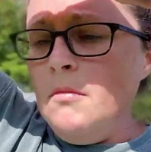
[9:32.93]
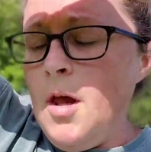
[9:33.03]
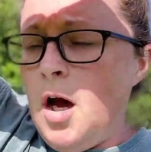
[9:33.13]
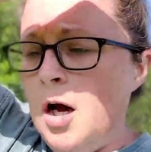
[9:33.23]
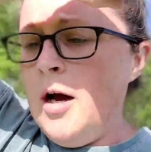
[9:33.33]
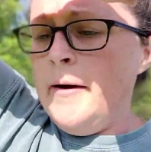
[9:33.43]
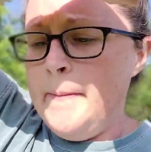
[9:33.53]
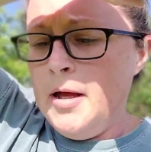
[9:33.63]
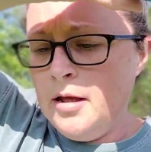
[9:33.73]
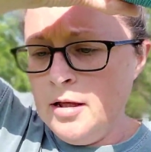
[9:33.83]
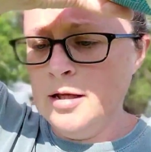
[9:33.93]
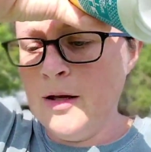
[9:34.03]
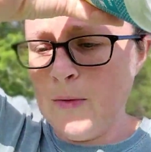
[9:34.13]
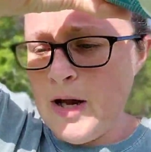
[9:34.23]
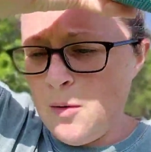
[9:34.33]
And
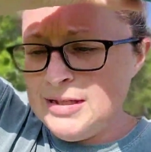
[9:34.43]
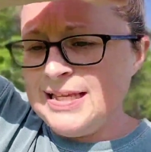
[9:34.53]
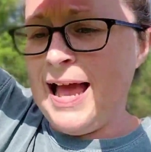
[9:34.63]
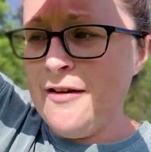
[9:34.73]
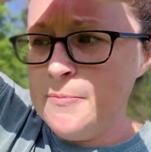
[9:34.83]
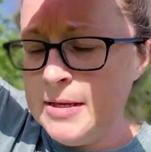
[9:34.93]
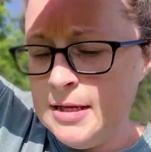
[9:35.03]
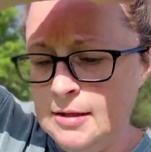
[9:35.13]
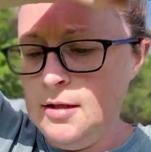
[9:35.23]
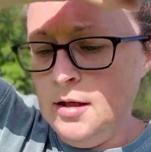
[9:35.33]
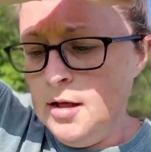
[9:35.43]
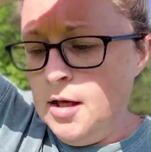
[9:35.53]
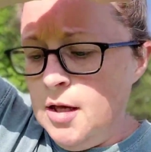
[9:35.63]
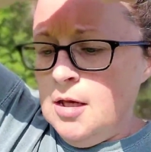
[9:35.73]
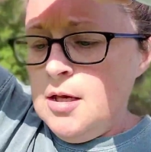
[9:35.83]
we always have been.
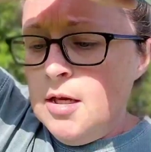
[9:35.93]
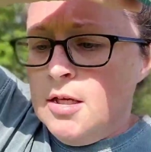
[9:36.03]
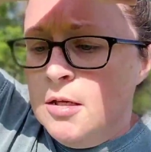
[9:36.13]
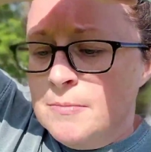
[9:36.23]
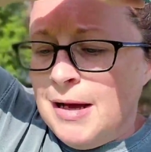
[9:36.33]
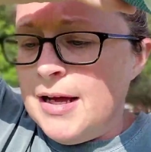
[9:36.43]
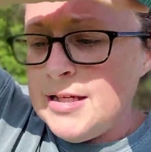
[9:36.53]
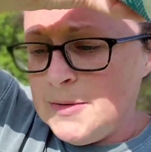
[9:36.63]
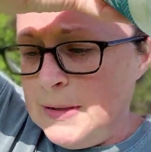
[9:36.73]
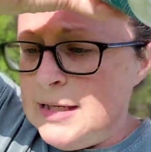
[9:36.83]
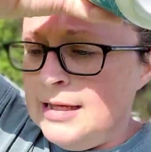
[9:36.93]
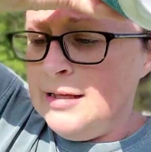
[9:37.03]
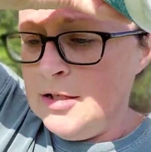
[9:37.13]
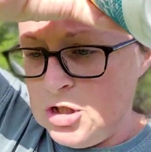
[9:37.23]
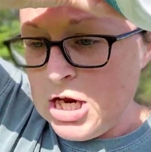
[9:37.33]
My husband,
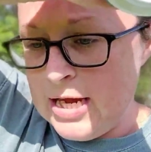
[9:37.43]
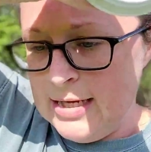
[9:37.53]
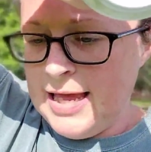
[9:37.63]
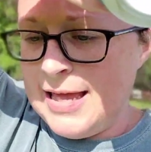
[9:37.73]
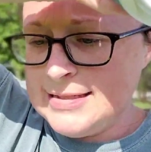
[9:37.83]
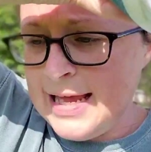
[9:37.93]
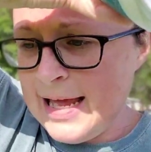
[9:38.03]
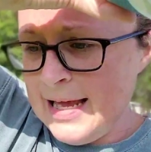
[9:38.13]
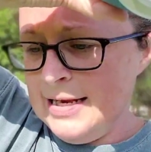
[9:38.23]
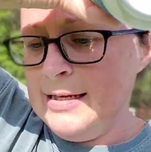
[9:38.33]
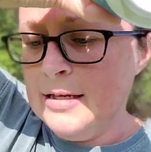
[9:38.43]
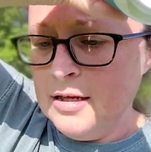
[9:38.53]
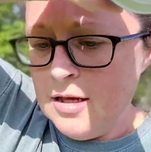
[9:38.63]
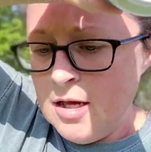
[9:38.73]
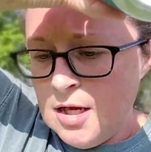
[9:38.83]
Jake, has had
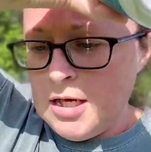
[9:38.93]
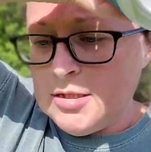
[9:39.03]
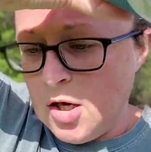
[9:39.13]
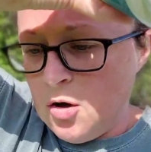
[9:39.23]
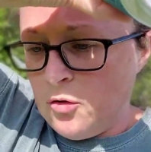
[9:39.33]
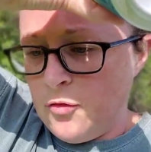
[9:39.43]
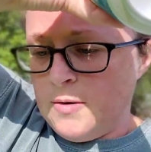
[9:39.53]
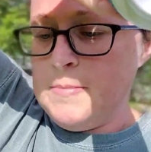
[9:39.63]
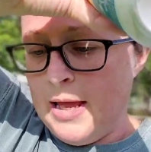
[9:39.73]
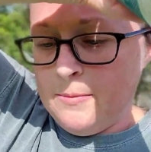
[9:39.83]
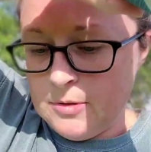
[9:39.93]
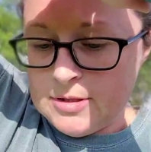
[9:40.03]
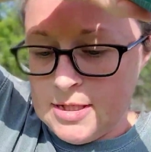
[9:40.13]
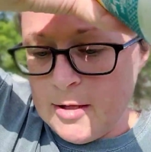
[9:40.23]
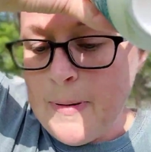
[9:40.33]
a dog from neighbors
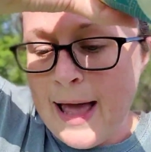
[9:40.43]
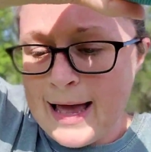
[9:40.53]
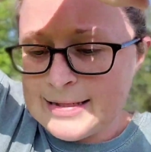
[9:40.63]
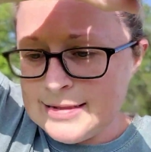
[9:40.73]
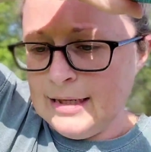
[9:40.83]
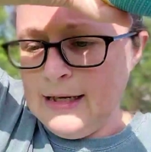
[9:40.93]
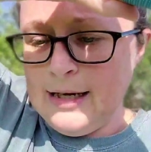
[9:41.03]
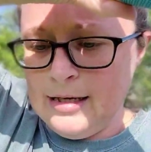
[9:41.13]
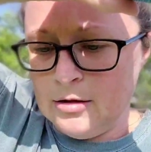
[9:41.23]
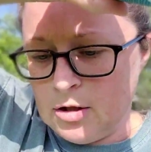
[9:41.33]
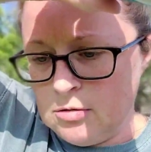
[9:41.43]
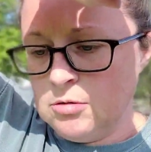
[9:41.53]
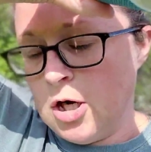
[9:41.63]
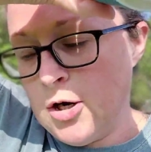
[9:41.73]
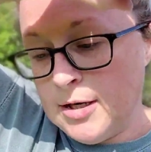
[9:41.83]
in the past, not any
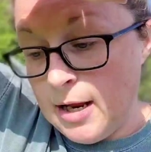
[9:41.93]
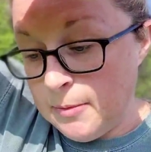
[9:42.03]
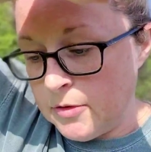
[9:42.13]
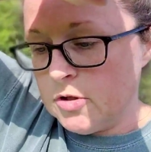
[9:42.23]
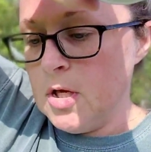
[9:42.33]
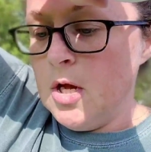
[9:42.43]
current neighbors.